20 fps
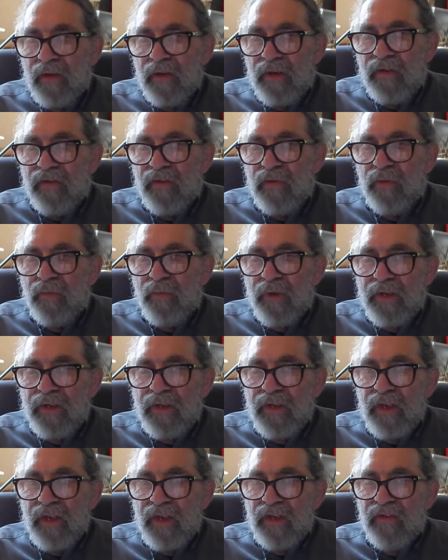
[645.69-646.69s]
is
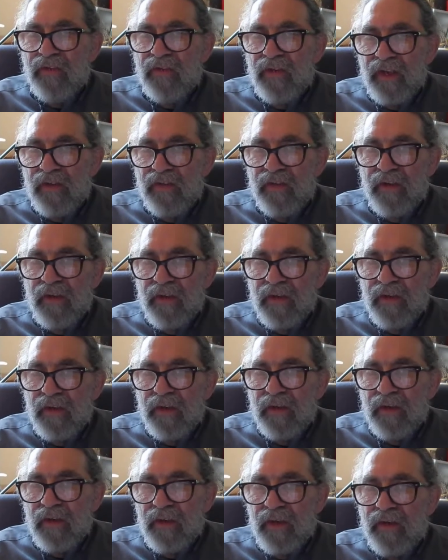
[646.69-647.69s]
already ecstatic
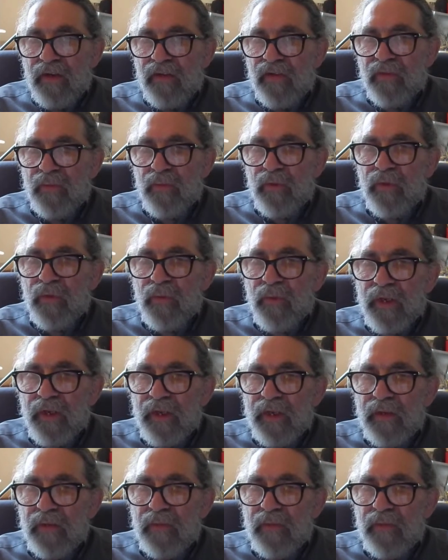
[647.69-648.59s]
in a small way.